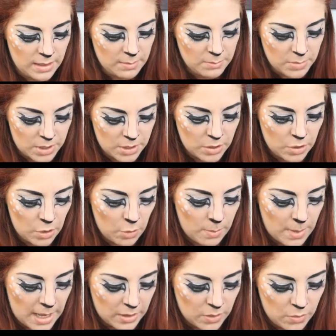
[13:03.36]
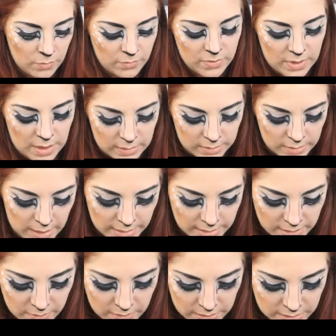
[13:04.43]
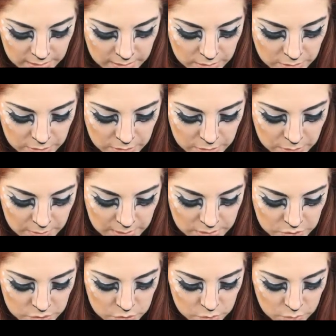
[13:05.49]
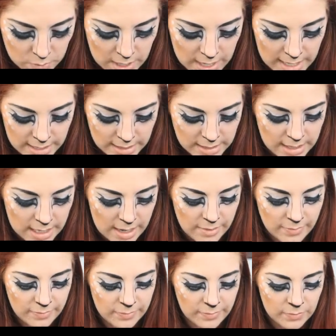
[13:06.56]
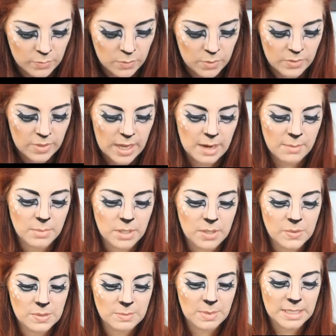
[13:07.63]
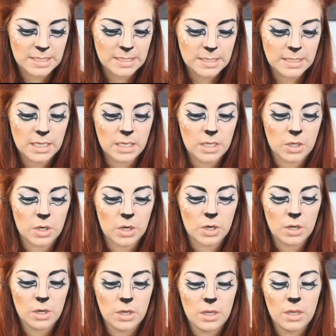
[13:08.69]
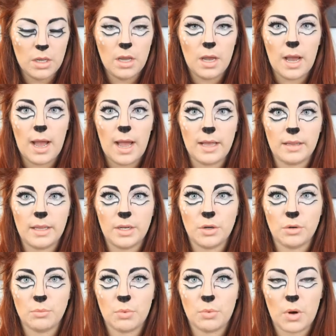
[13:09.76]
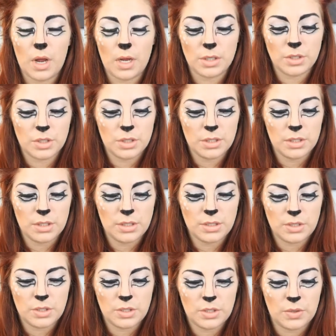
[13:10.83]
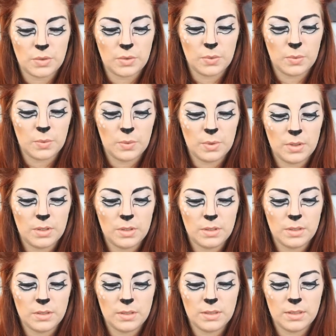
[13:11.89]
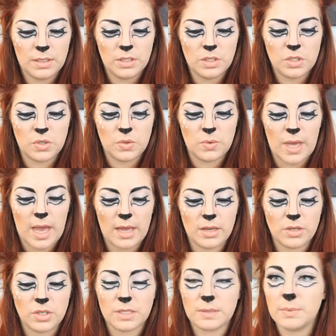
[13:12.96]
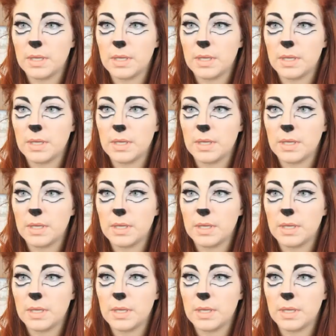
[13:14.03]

I'm going to go back over that line now. I think the glue has dried enough for that. I'm going to use my skinnier eyeliner brush to do that, just